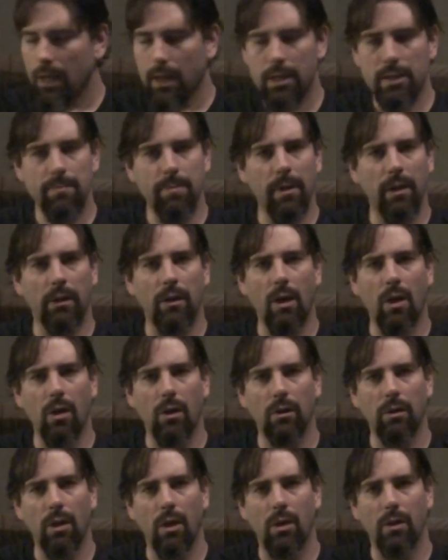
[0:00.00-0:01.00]
It's been a
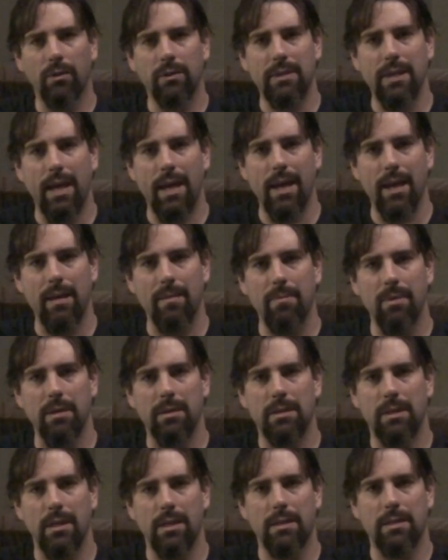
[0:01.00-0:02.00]
long, long time
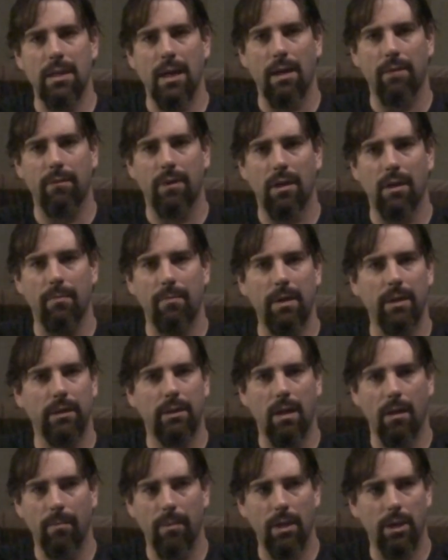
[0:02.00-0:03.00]
since I've uh, been
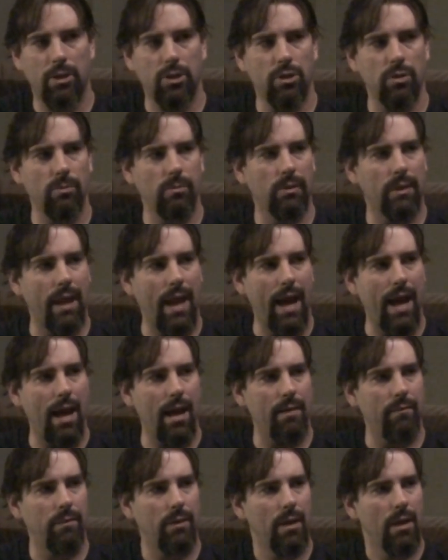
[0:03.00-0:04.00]
coming at you
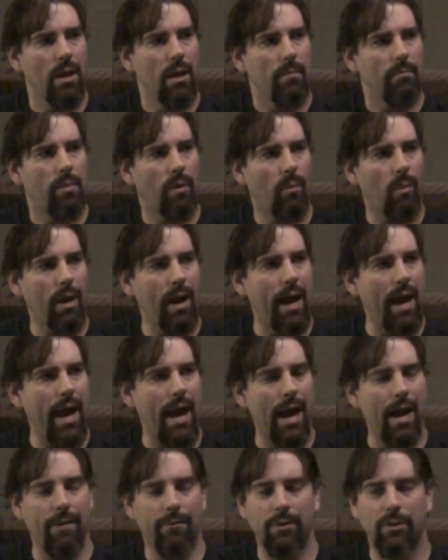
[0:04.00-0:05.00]
live. But what I
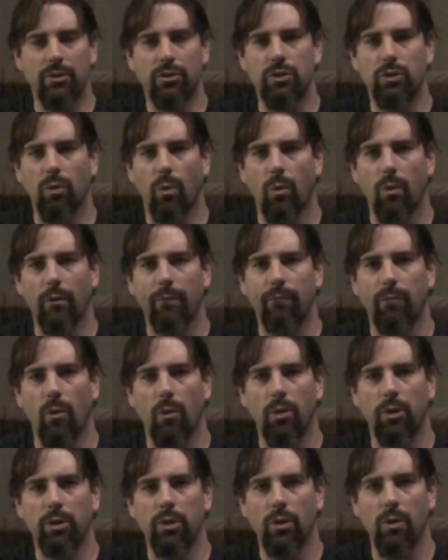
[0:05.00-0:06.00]
have in store
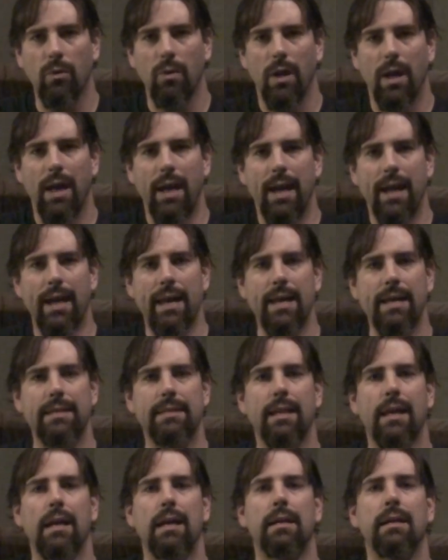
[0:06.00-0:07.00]
for you
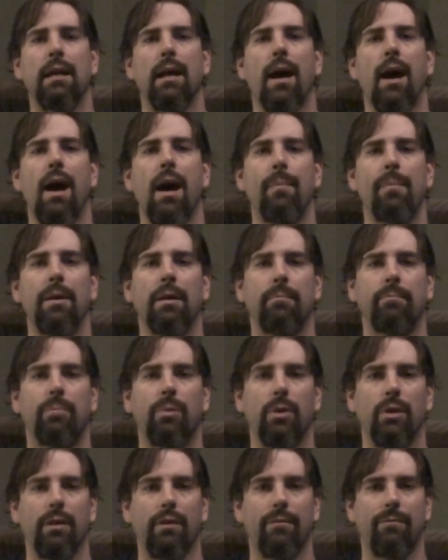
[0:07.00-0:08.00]
is a comic
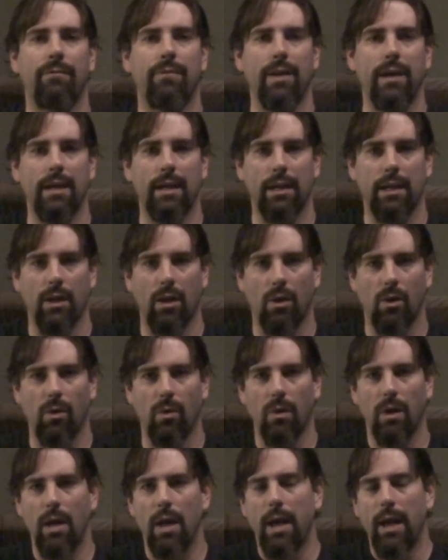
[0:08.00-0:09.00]
book
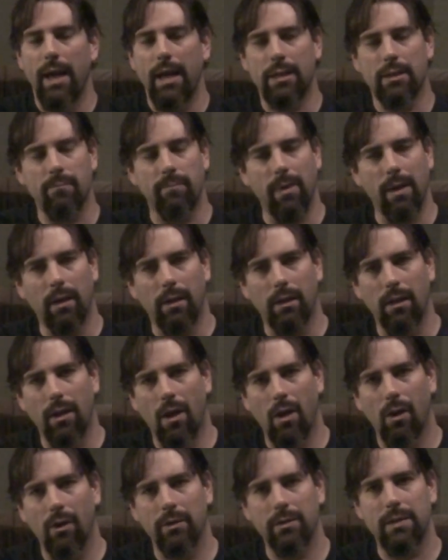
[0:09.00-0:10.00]
video. It's been a
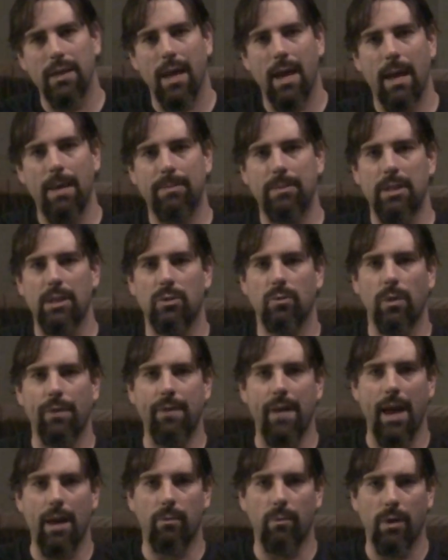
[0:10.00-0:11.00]
long time since we've
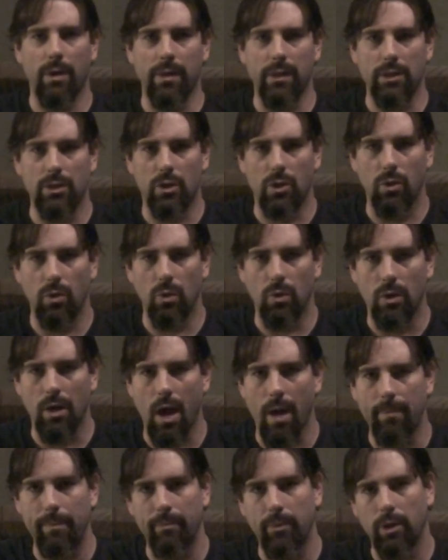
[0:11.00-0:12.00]
had one of these cool
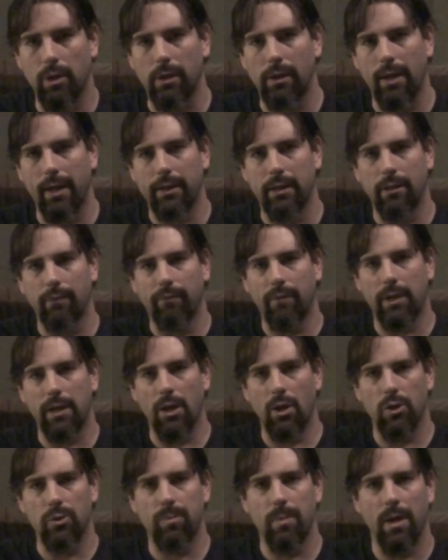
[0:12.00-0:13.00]
comic book collecting
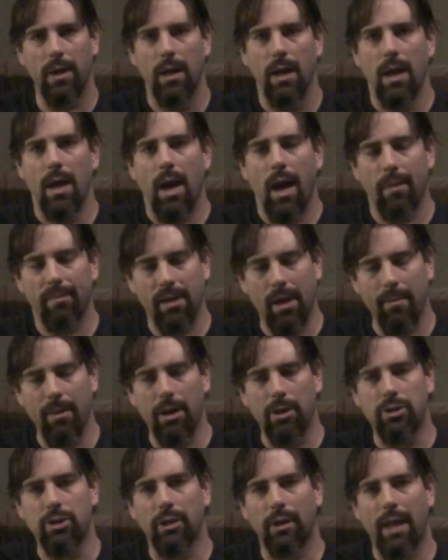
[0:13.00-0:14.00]
videos, but I'm coming
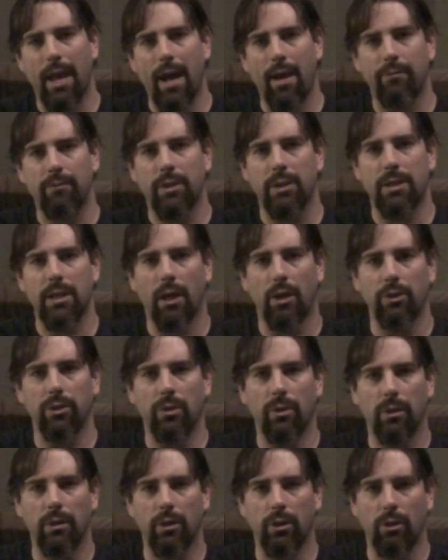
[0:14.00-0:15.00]
at you live to tell
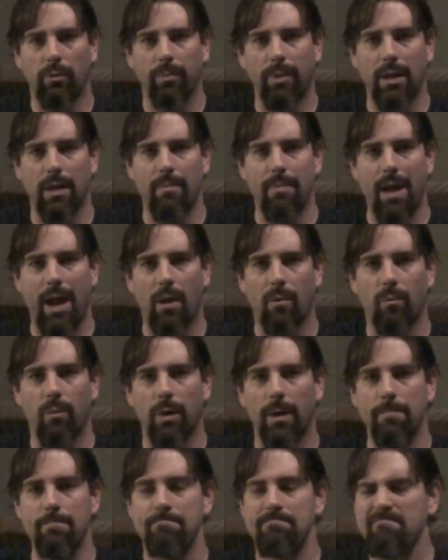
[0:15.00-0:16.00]
you a little bit about
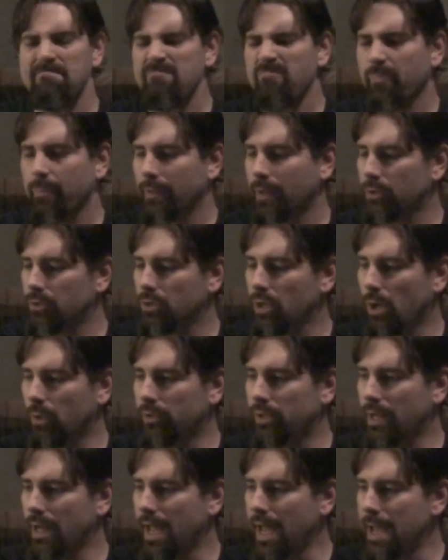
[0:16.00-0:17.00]
one. So
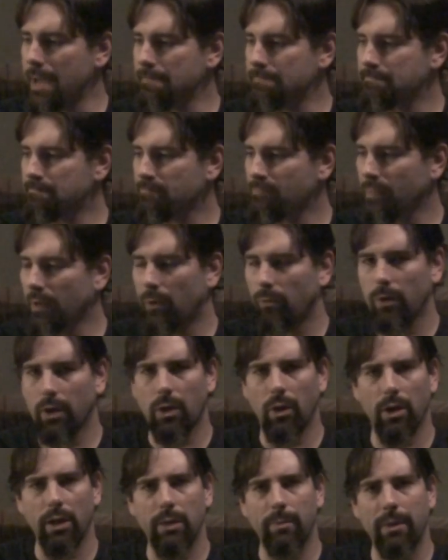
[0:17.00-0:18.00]
today we're
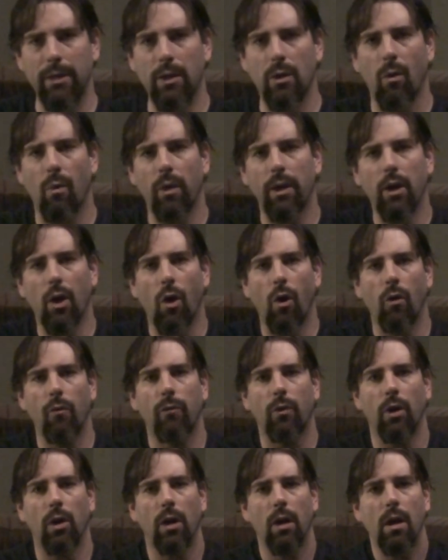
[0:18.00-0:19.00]
going to be going
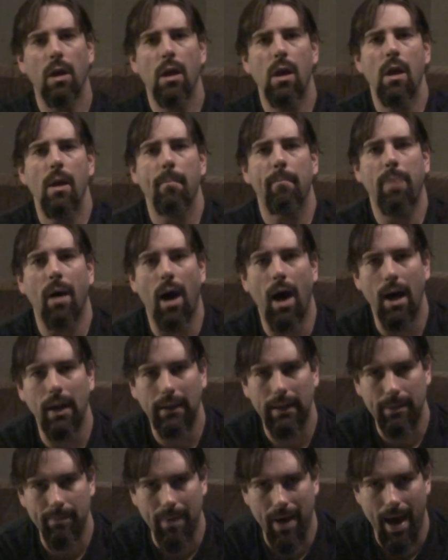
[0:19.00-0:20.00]
over
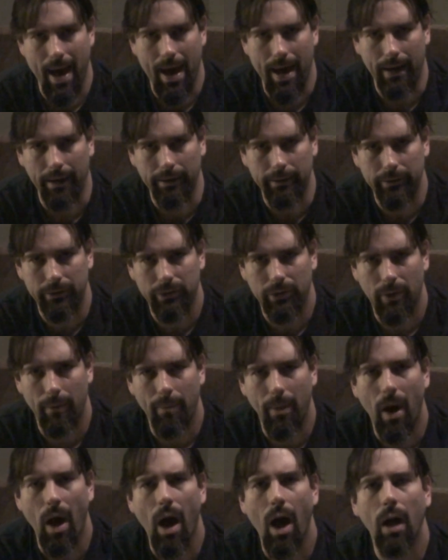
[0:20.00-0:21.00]
poly bags,
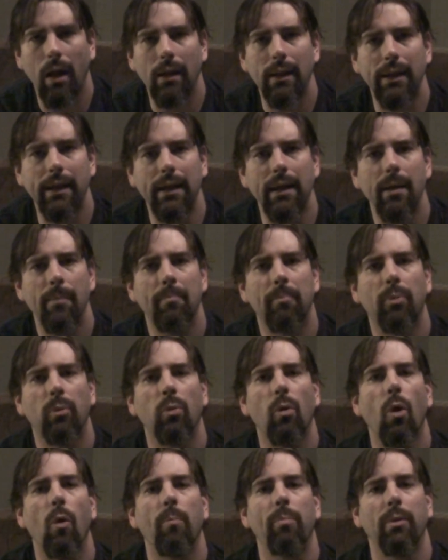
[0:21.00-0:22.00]

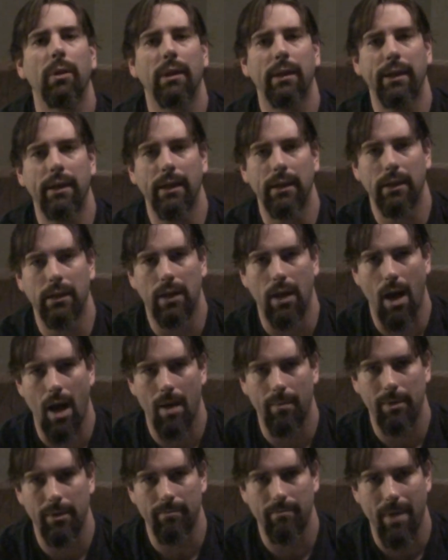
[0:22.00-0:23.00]
polypropylene
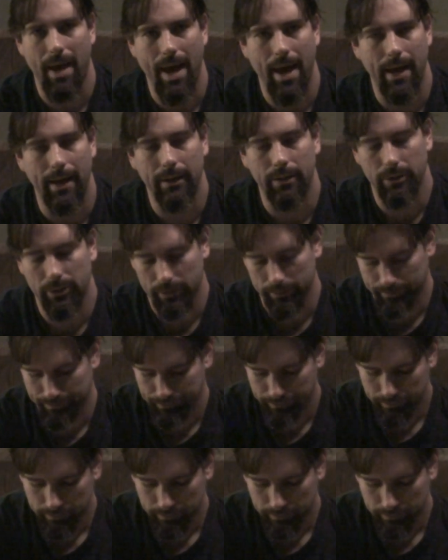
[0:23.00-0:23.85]
comic bags.